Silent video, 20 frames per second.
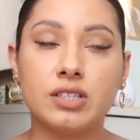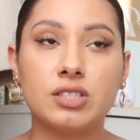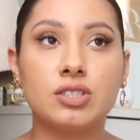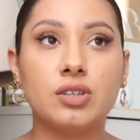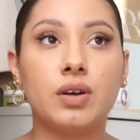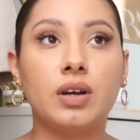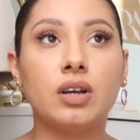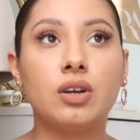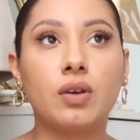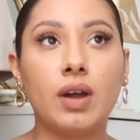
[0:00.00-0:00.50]

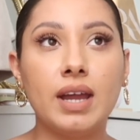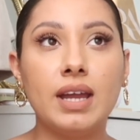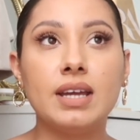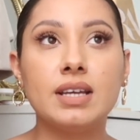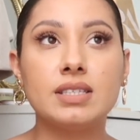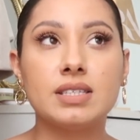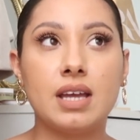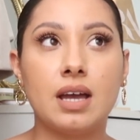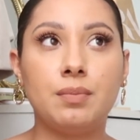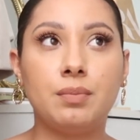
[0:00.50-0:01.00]
So a great
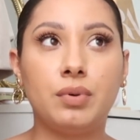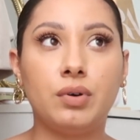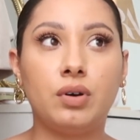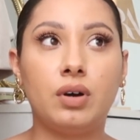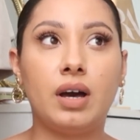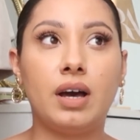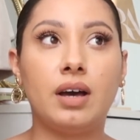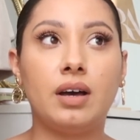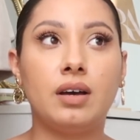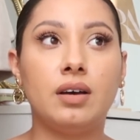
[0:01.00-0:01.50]

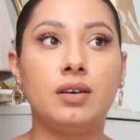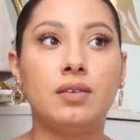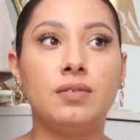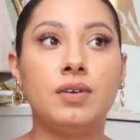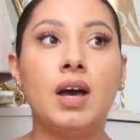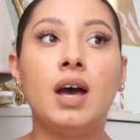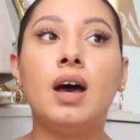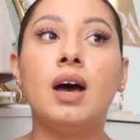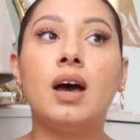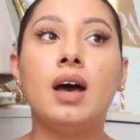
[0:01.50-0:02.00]
example of
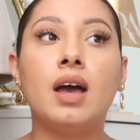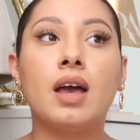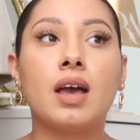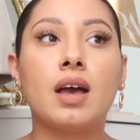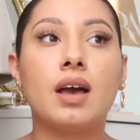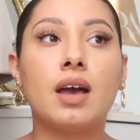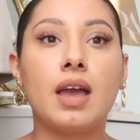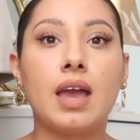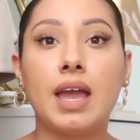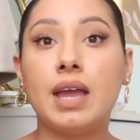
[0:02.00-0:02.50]

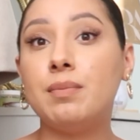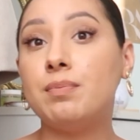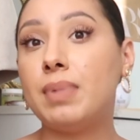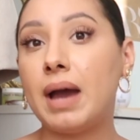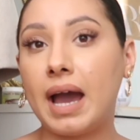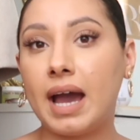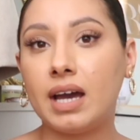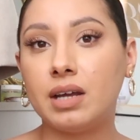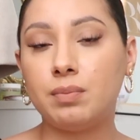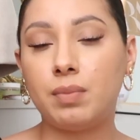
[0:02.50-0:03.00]
a
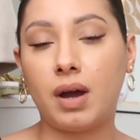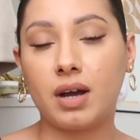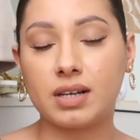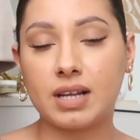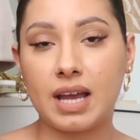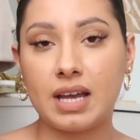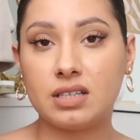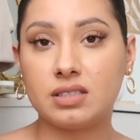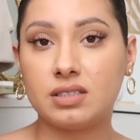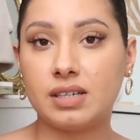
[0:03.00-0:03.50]
bad
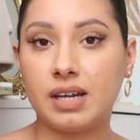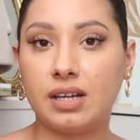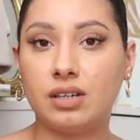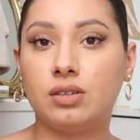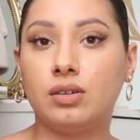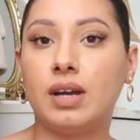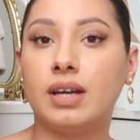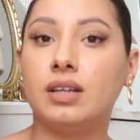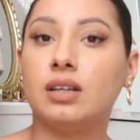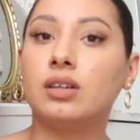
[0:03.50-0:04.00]
podcast
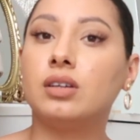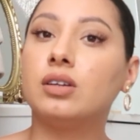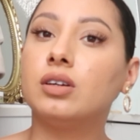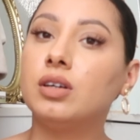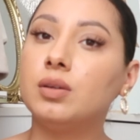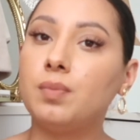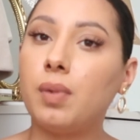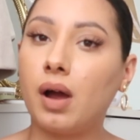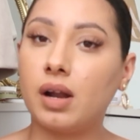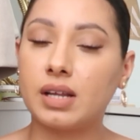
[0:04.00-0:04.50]
title and a
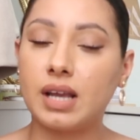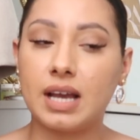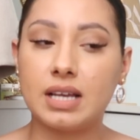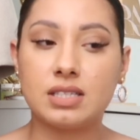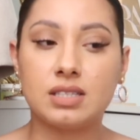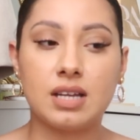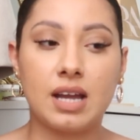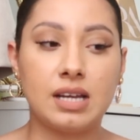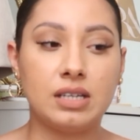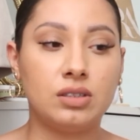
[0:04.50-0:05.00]
good
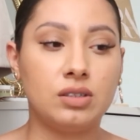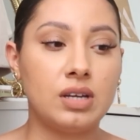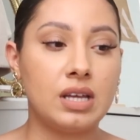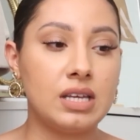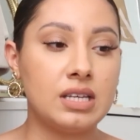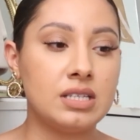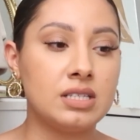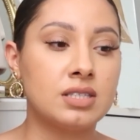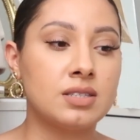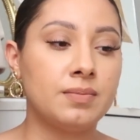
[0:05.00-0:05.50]
podcast title
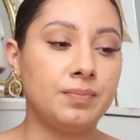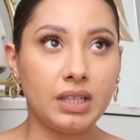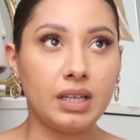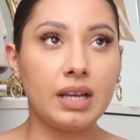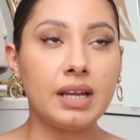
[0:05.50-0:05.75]
is